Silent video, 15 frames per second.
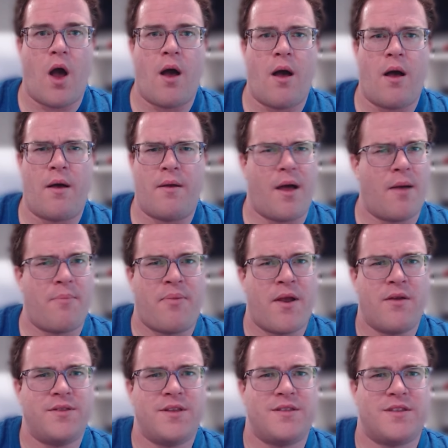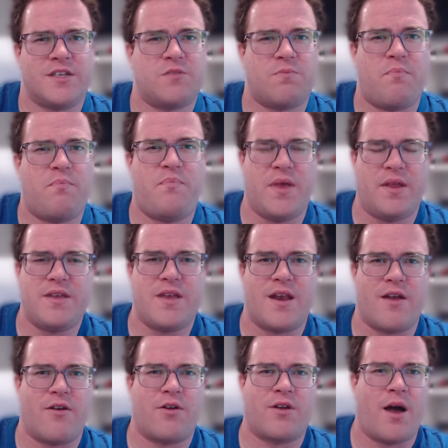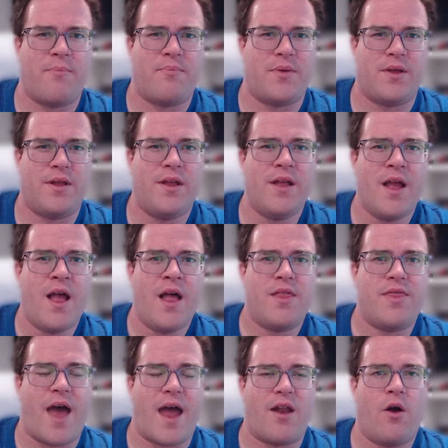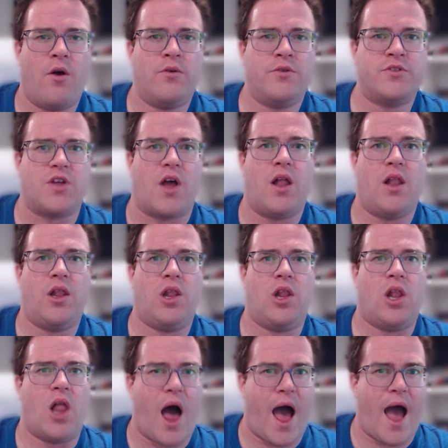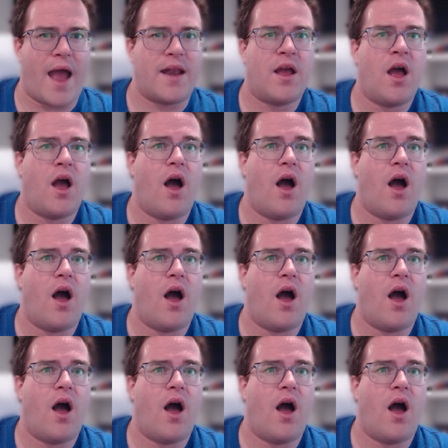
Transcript: apparently this billionaire couple that owns a lot